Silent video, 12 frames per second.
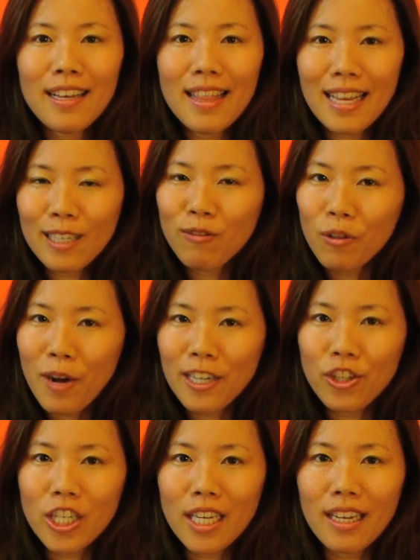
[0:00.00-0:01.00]
Thanks for
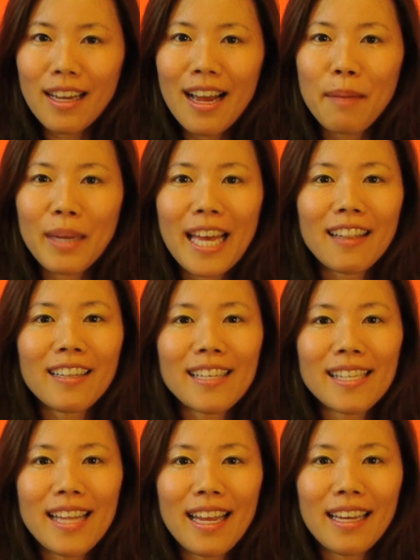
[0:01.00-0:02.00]
watching. I'm Cathleen
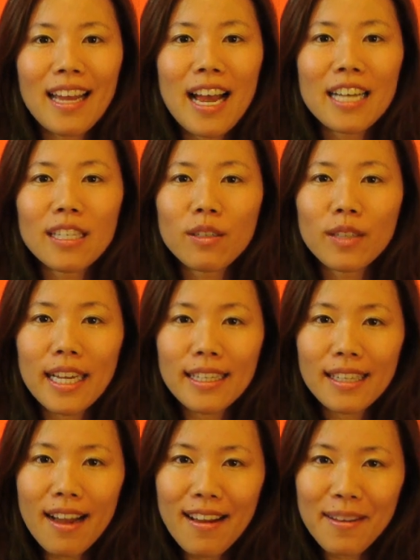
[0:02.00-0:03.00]
Tseng. Until
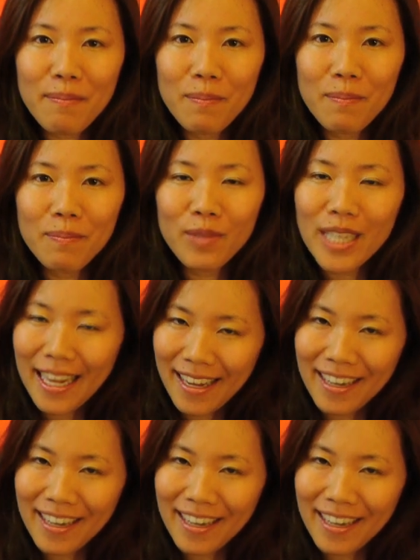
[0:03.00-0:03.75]
next time, take